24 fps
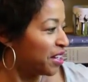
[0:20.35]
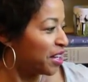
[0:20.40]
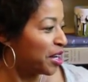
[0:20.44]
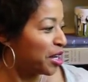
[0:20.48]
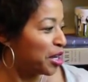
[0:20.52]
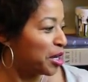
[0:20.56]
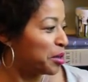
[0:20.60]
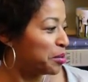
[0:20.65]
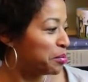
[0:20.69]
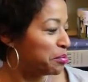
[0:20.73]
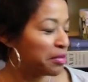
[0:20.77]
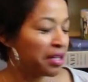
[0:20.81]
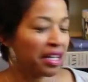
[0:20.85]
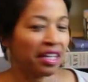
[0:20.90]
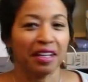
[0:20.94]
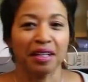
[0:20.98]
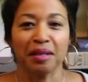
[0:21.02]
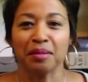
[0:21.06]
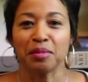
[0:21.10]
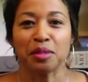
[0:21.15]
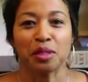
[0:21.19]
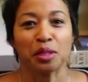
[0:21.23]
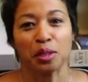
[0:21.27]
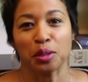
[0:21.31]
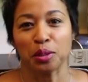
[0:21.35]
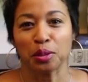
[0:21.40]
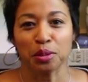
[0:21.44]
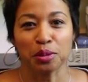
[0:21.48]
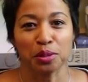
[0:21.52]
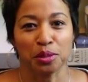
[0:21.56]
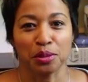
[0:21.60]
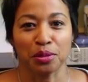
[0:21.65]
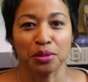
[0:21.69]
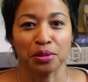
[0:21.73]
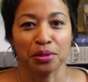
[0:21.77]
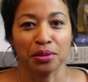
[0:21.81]
Um, and I'm so,
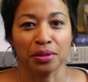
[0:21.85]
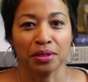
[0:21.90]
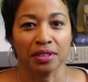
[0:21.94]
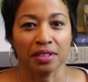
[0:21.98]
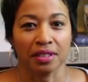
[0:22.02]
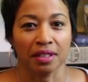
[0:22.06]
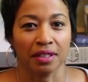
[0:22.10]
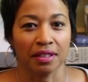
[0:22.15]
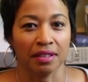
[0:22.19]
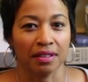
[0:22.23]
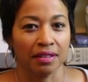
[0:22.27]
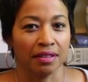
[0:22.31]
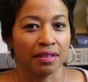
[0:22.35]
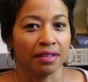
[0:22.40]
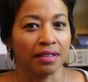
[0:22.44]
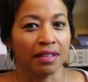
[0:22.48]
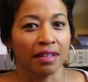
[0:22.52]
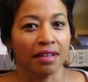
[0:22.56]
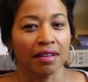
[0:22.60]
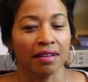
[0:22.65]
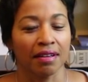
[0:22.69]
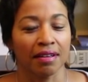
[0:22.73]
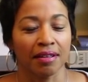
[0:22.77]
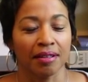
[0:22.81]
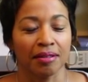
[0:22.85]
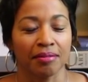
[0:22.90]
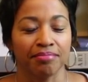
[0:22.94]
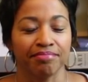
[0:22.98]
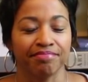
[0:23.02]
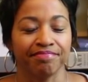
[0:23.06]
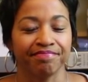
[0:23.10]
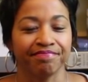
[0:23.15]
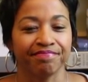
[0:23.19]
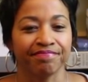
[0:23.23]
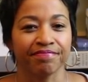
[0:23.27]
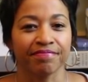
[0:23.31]
so, so excited
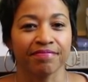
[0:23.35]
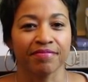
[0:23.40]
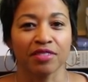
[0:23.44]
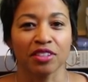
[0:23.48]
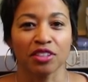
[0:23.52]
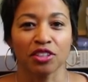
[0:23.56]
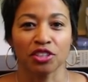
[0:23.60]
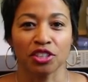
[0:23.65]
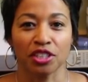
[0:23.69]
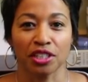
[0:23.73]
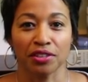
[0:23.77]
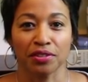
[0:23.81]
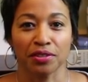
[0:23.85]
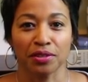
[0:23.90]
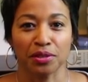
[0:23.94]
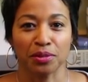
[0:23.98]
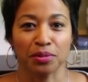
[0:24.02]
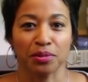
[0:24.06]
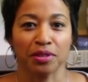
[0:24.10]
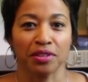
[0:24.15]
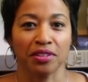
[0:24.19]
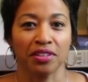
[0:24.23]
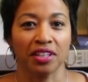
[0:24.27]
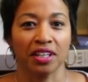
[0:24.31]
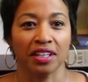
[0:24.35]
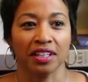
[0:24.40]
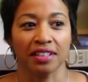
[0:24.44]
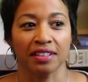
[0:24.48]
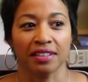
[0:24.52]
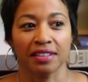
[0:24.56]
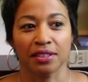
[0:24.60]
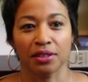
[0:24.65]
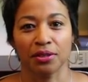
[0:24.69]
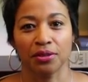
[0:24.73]
um, to share this with you guys.